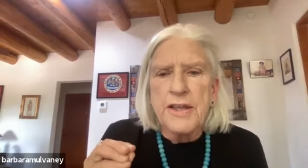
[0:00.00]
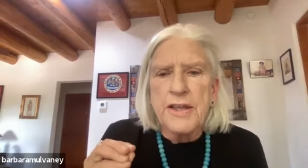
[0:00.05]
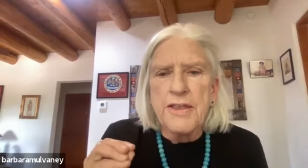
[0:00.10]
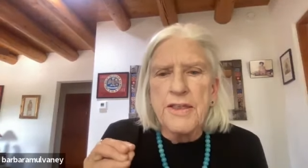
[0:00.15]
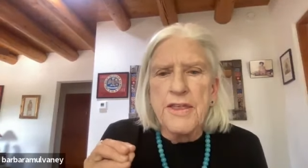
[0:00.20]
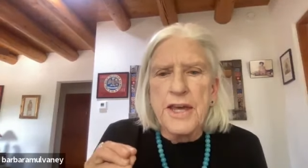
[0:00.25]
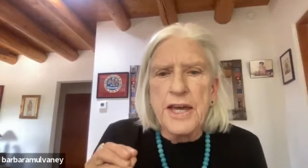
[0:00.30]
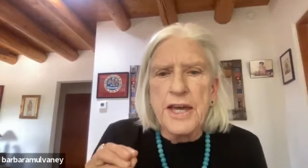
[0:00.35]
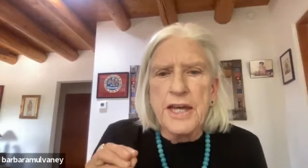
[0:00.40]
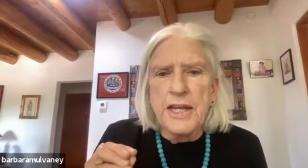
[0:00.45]

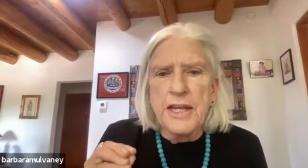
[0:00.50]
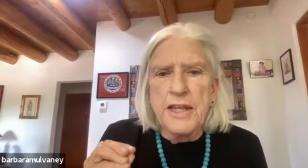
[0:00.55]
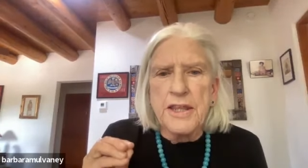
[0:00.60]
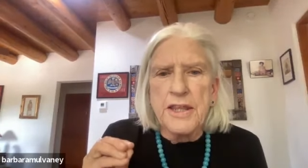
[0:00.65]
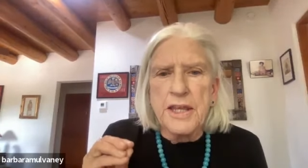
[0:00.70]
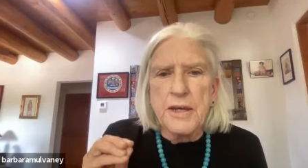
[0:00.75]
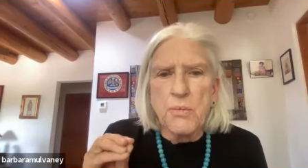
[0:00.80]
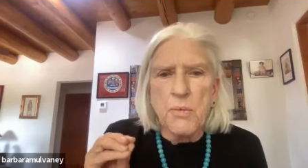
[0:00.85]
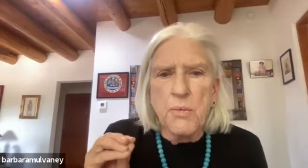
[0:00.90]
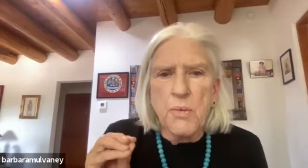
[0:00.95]
that
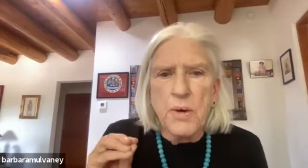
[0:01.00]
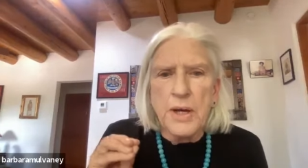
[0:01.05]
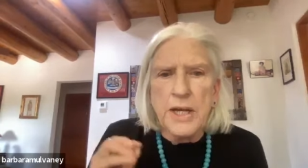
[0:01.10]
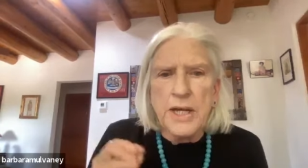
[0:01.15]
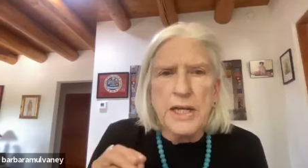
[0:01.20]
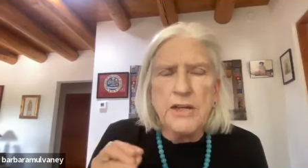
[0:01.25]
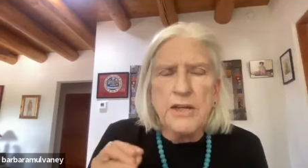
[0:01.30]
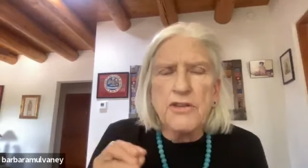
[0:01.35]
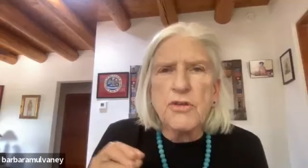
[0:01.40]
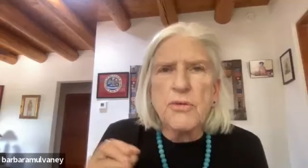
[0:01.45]

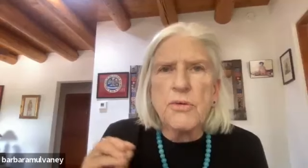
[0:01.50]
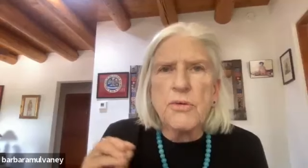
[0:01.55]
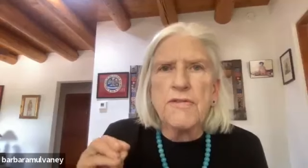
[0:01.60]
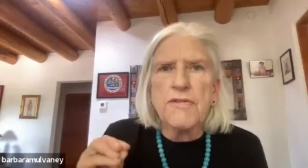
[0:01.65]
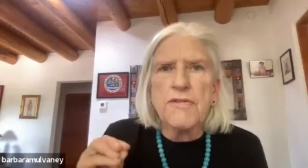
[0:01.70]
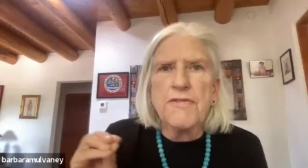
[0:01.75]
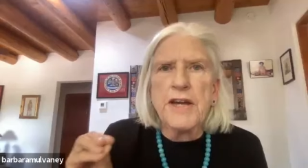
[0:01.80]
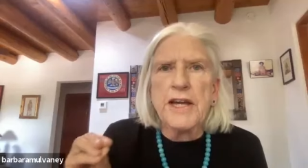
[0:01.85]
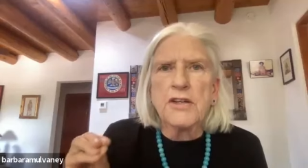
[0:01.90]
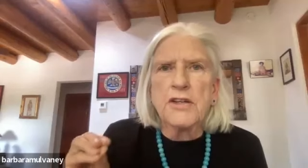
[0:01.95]
went into
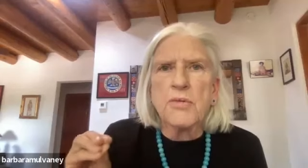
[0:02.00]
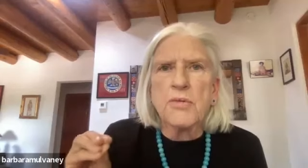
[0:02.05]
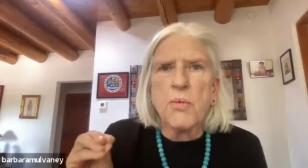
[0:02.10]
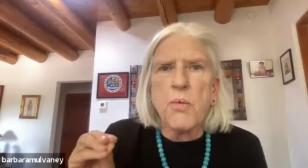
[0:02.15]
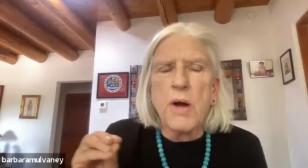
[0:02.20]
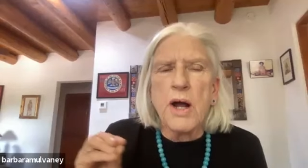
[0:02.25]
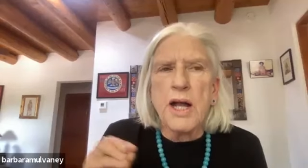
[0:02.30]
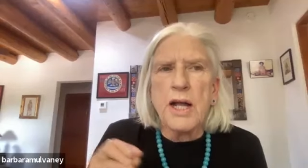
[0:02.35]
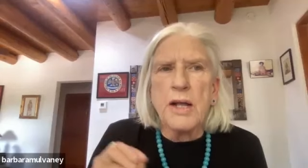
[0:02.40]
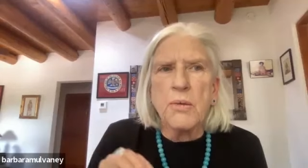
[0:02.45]
effect
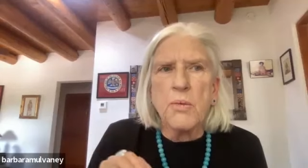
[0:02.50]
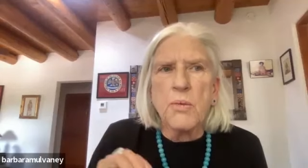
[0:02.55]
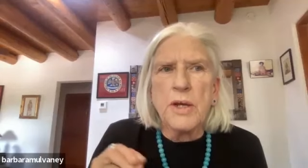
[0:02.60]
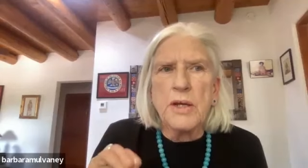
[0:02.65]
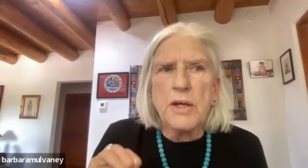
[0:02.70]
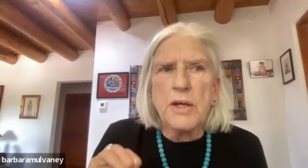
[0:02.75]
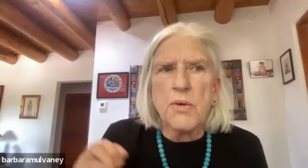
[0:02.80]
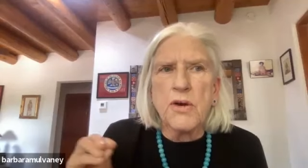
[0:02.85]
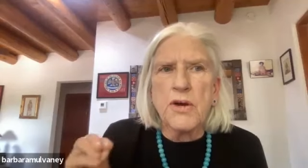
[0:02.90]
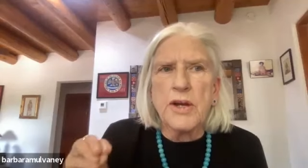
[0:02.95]
while
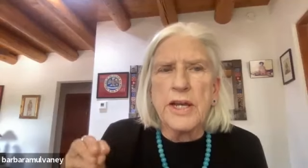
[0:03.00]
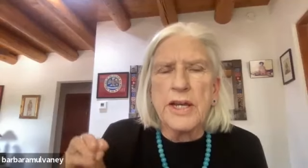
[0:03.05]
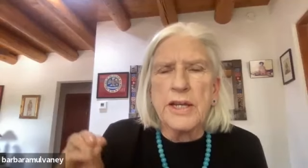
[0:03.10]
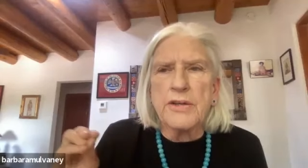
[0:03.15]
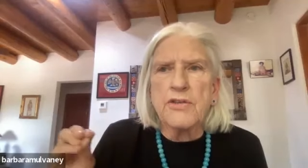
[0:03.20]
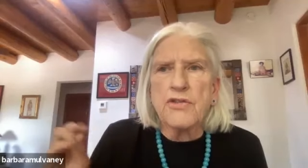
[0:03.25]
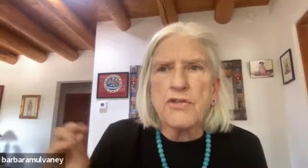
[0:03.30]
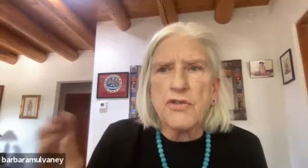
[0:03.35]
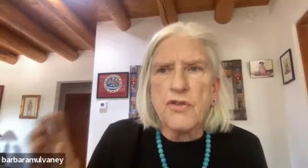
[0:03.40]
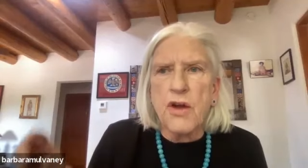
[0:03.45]
we were
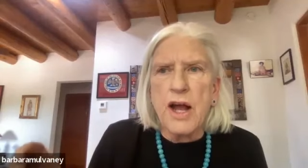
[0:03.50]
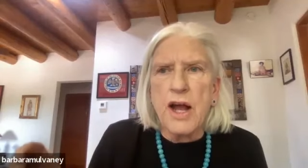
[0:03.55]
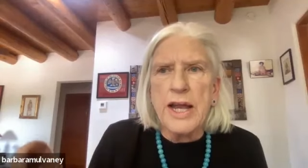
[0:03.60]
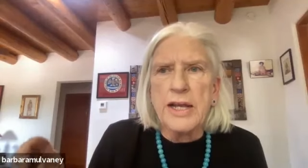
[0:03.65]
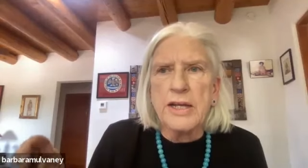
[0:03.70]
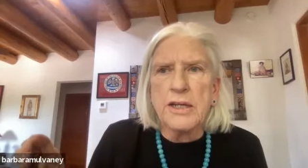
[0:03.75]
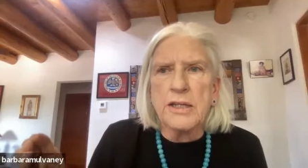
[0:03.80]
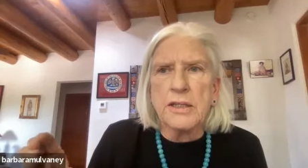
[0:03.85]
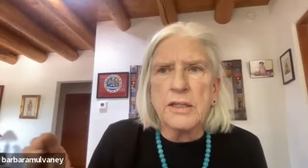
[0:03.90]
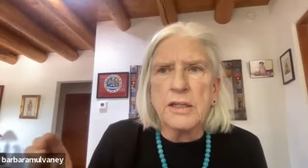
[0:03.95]
in
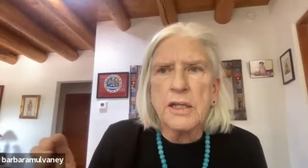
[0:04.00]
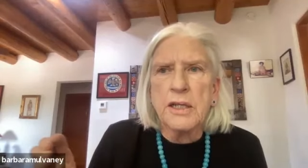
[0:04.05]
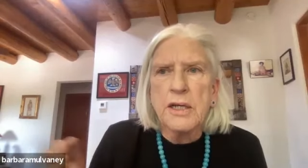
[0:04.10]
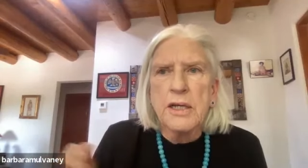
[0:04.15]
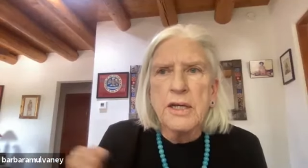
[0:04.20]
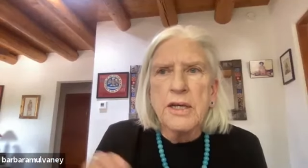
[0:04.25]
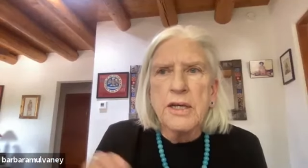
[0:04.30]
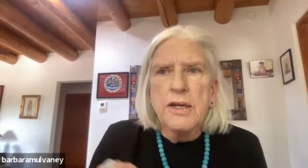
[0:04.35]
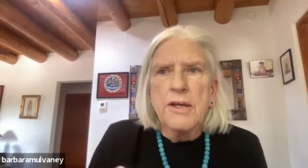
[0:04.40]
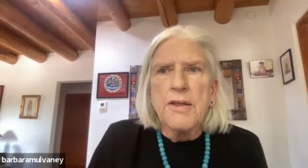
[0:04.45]
trial
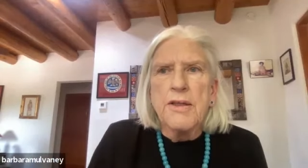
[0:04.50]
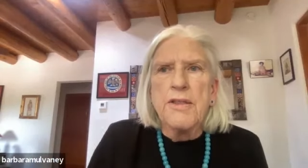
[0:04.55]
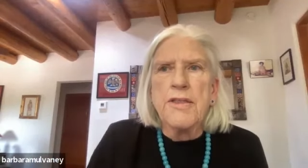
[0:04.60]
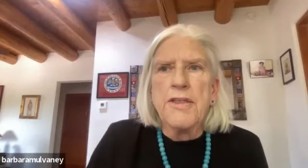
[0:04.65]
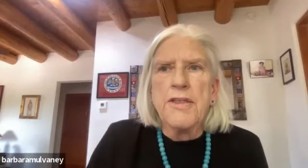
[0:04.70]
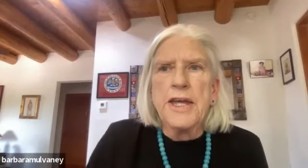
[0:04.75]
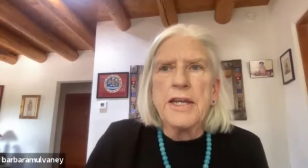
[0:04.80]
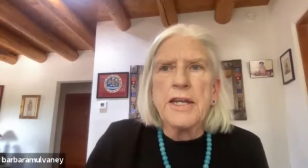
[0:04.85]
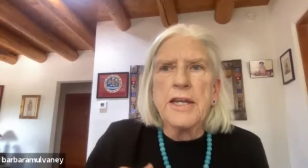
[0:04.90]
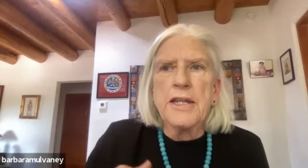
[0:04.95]

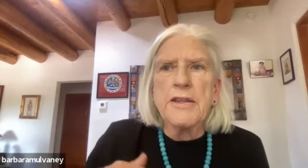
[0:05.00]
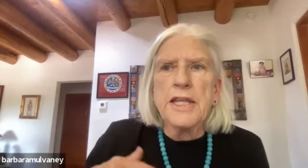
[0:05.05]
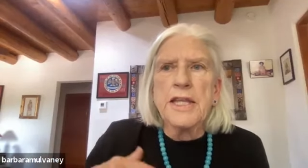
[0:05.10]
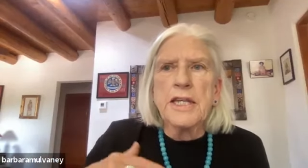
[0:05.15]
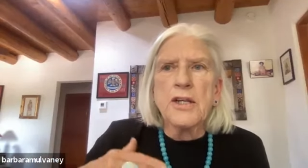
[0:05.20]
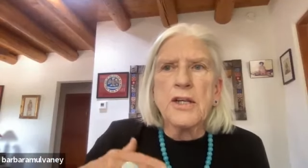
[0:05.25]
that